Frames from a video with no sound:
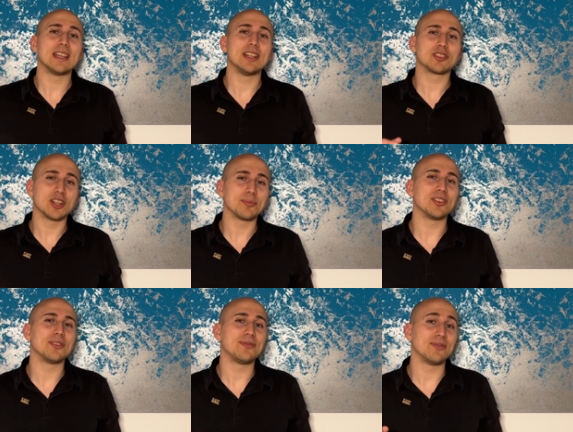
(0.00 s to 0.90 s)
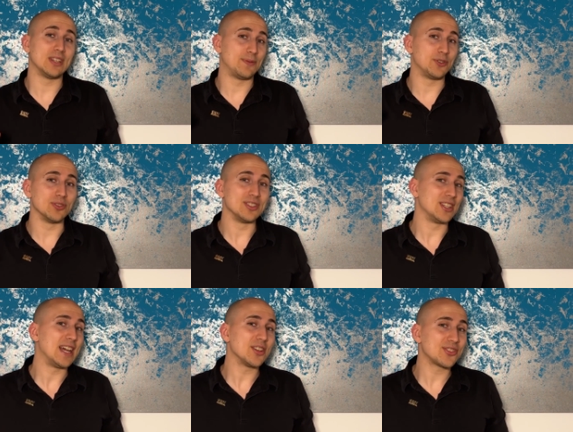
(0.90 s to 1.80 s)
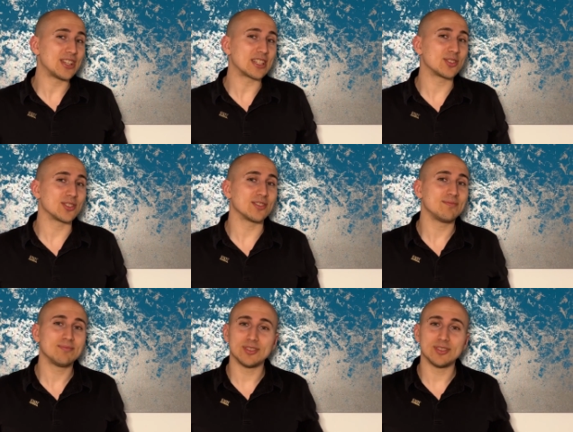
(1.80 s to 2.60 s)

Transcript: In terms of if you're in the health sector,